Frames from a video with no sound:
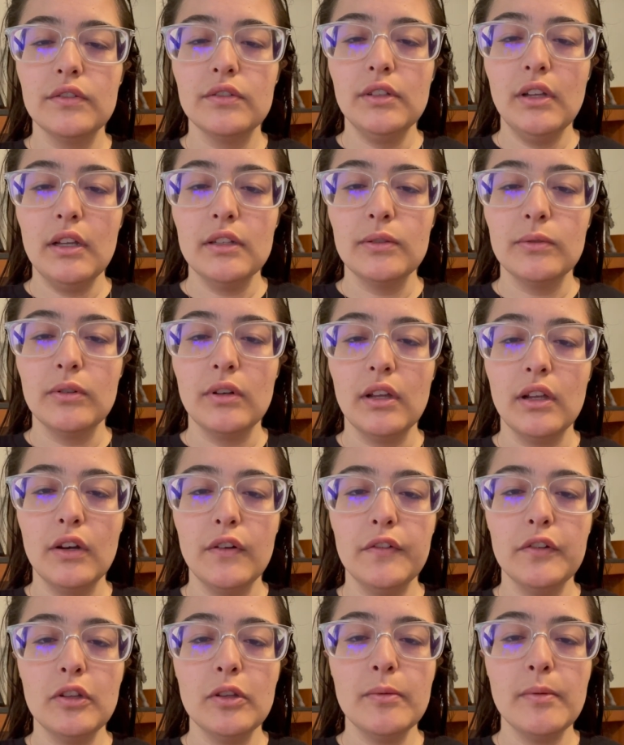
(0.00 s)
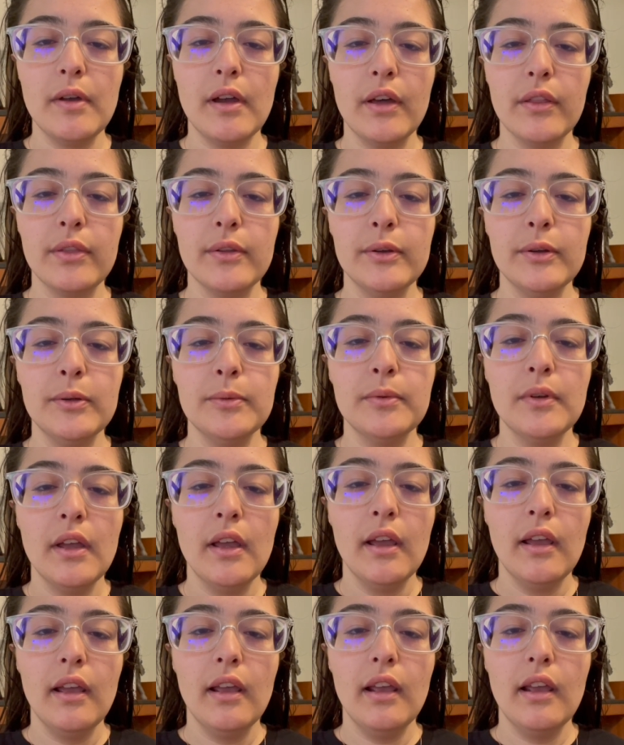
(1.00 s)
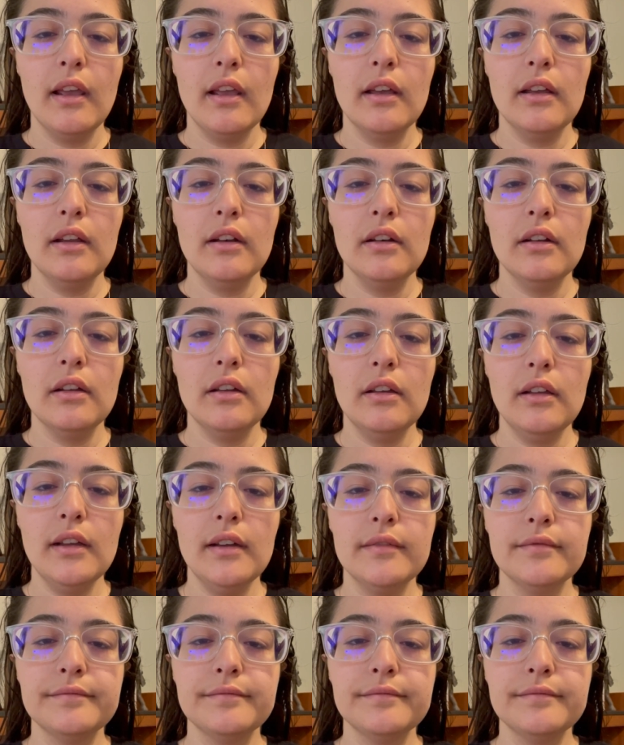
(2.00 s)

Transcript: So yes, I'm gonna head over to the bathroom. And yeah.